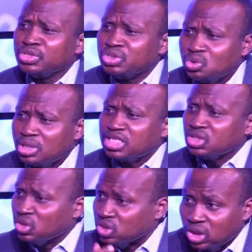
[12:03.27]
you are
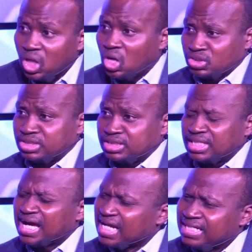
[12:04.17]
not lost.
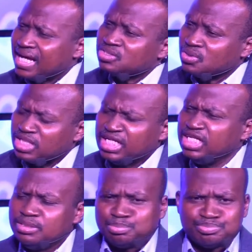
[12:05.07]
And that's on
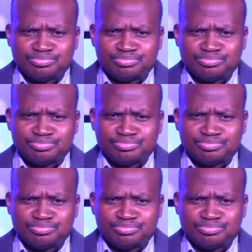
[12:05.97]
him.